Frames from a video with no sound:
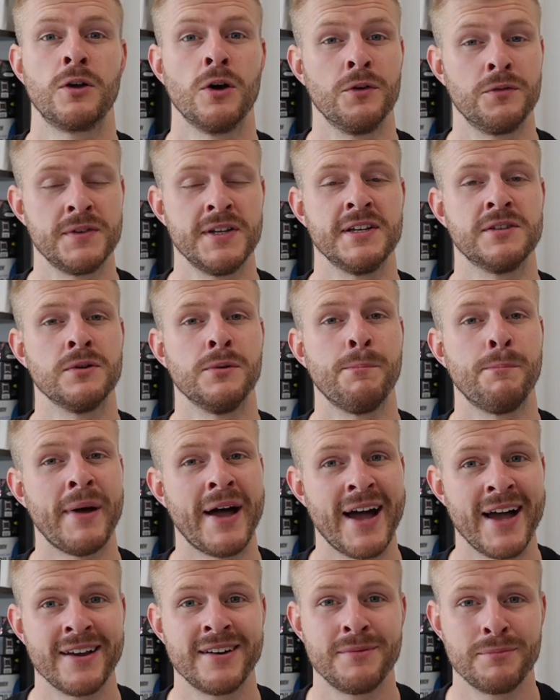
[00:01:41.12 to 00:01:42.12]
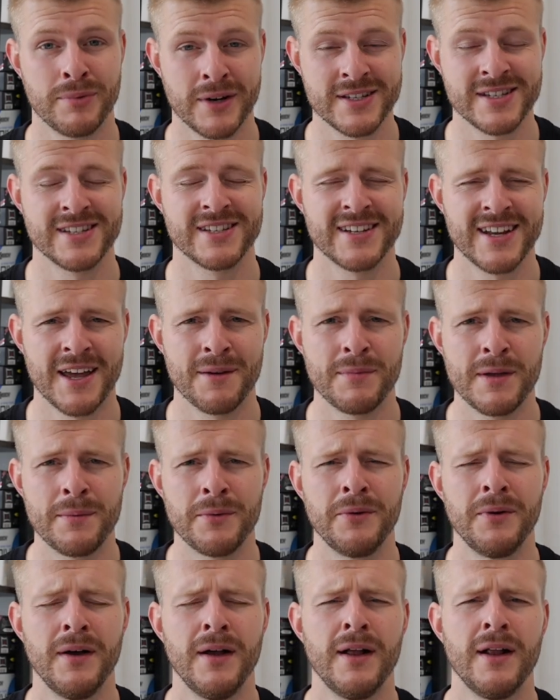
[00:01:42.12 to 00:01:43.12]
golf tees are a bad present to get
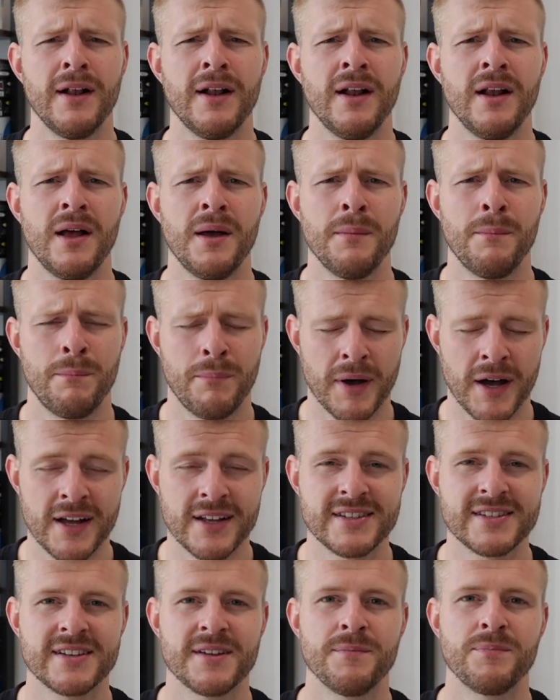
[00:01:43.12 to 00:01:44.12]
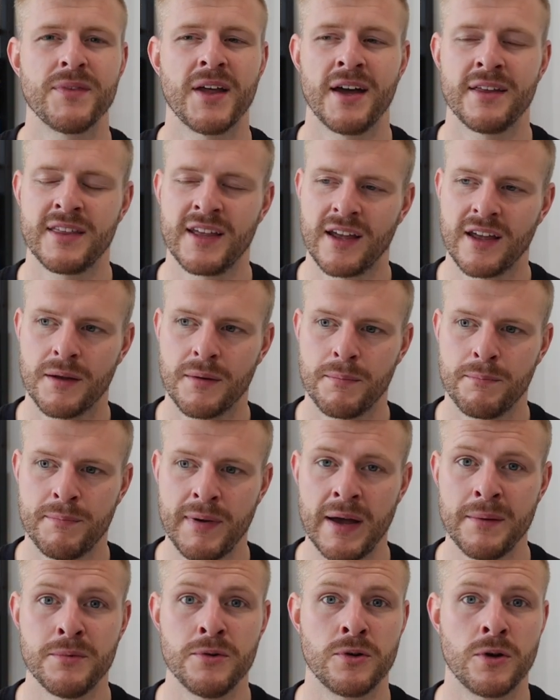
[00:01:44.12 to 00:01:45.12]
people, but I think
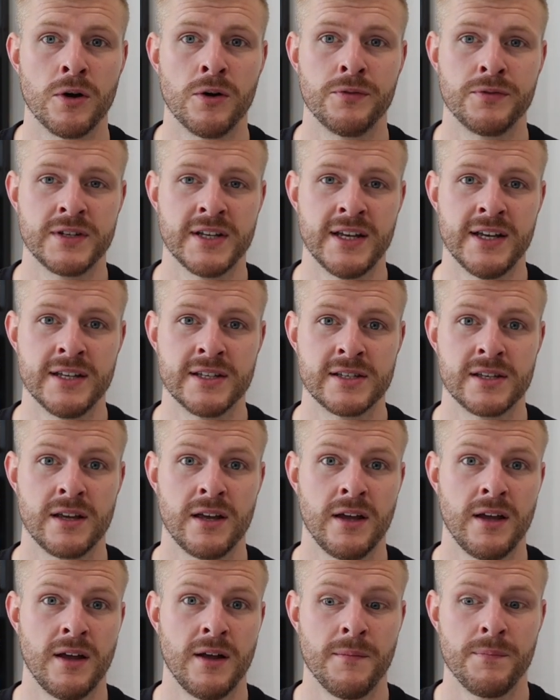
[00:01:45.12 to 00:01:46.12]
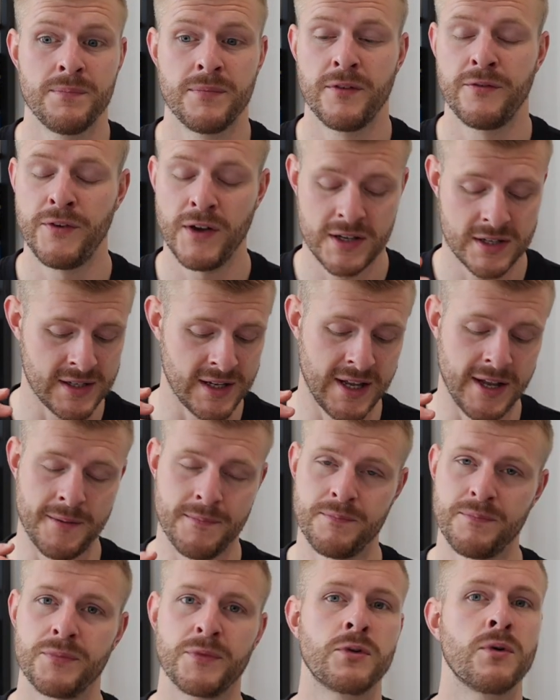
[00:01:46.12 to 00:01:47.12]
bamboo golf tees, firstly,
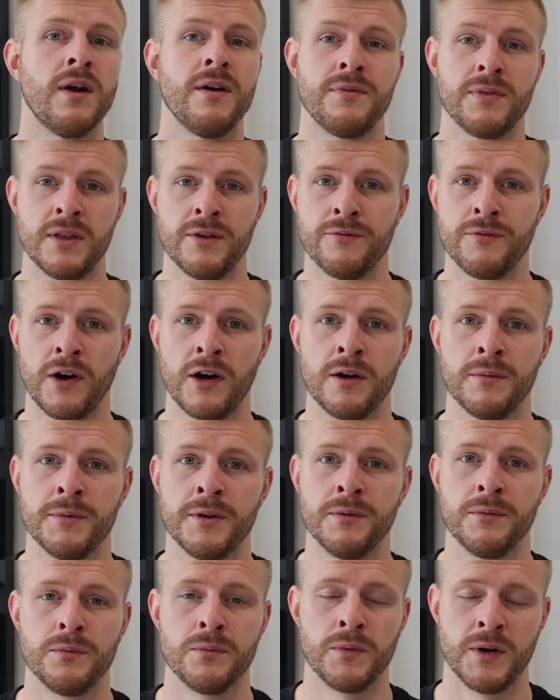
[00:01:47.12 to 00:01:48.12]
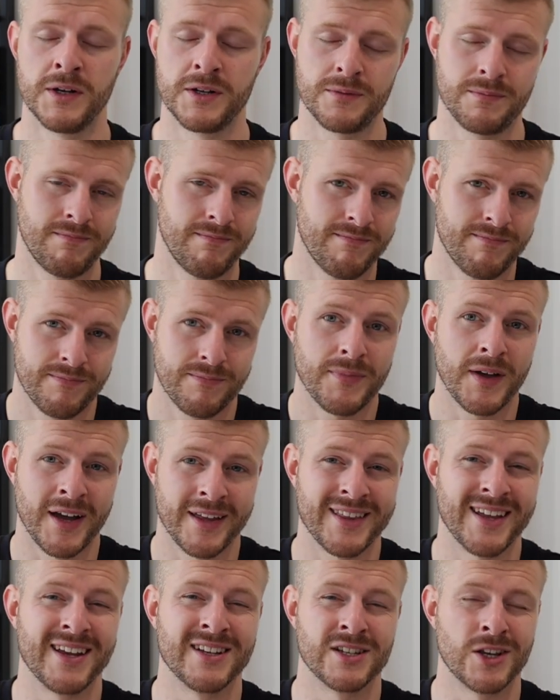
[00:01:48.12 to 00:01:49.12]
great for the environment, which I
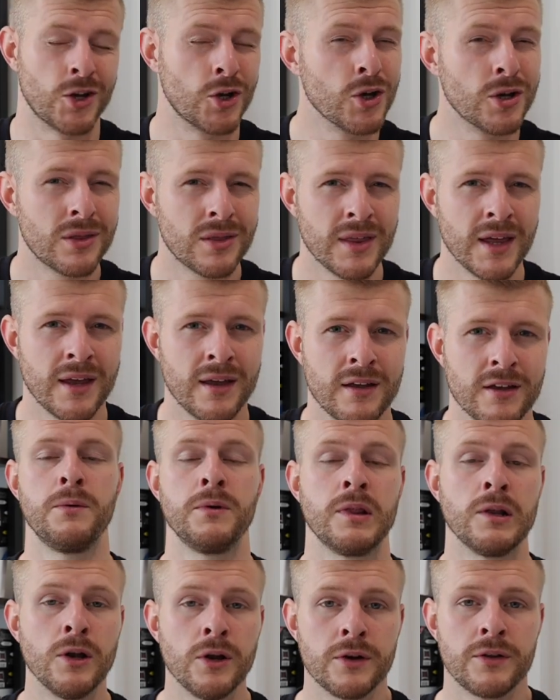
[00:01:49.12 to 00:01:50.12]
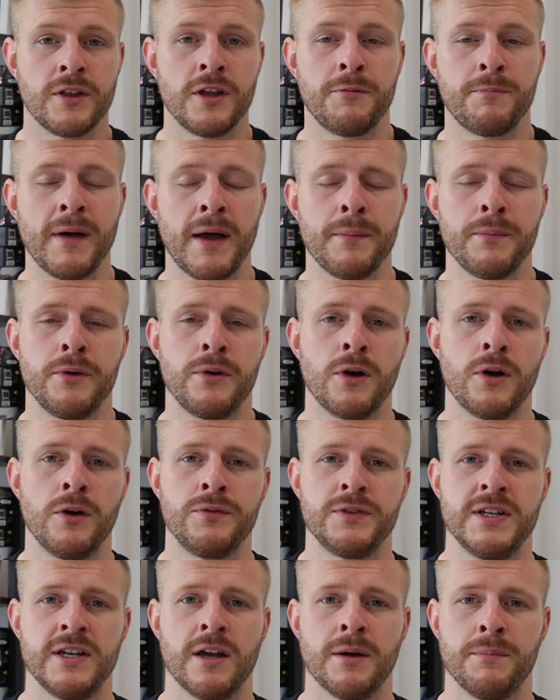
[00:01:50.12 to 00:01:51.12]
think is a good thing. With a lot of these bamboo golf
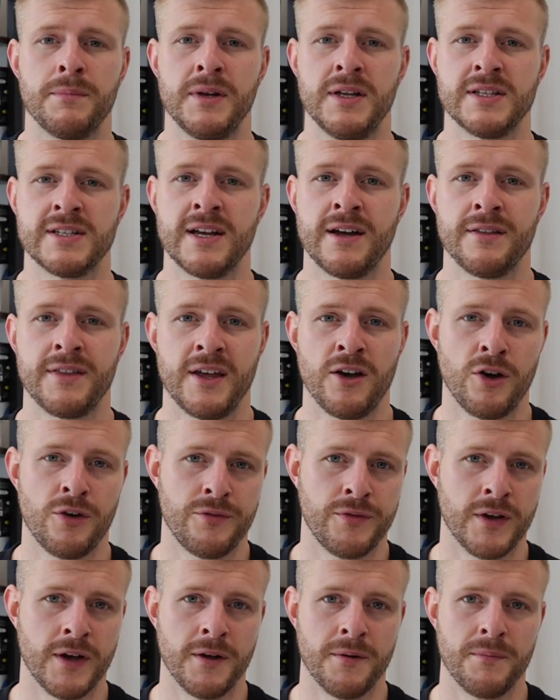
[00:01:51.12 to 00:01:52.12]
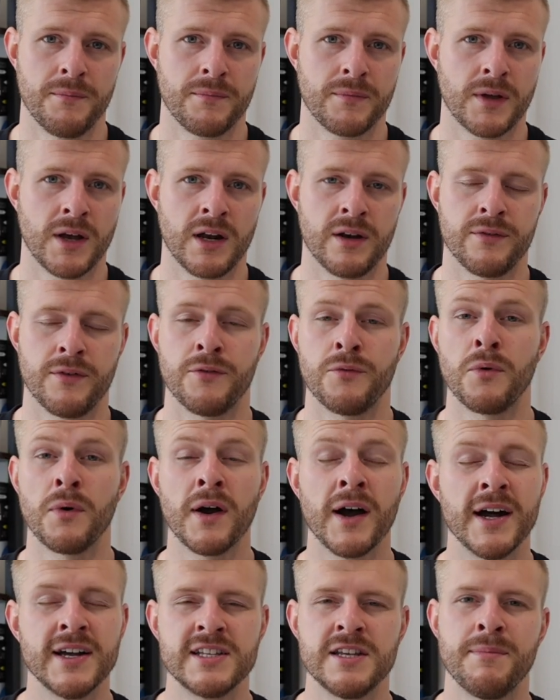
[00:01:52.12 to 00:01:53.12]
tee companies now, they offer kind of a
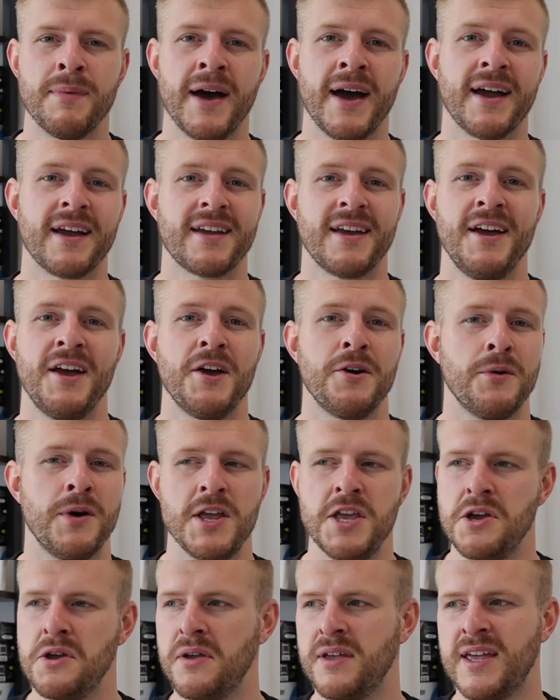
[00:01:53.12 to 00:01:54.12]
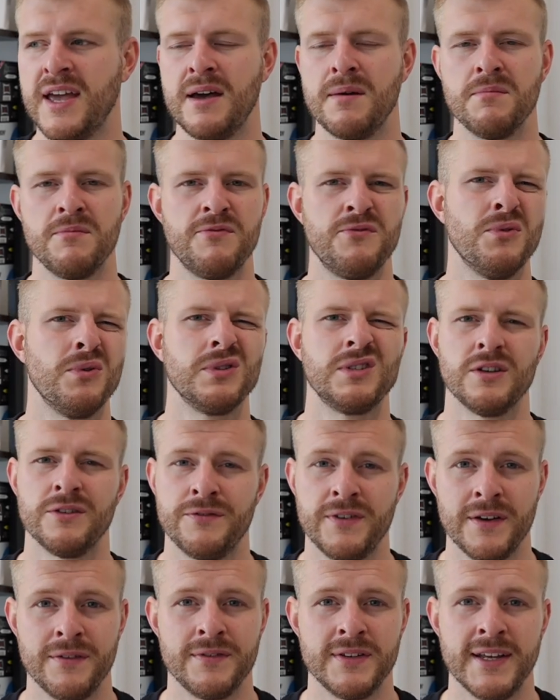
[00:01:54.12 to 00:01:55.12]
variety pack where you can get 40 or
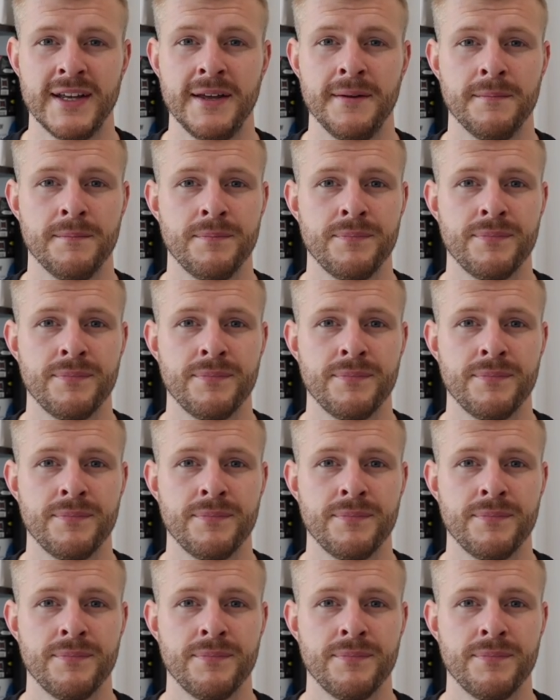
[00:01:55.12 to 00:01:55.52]
50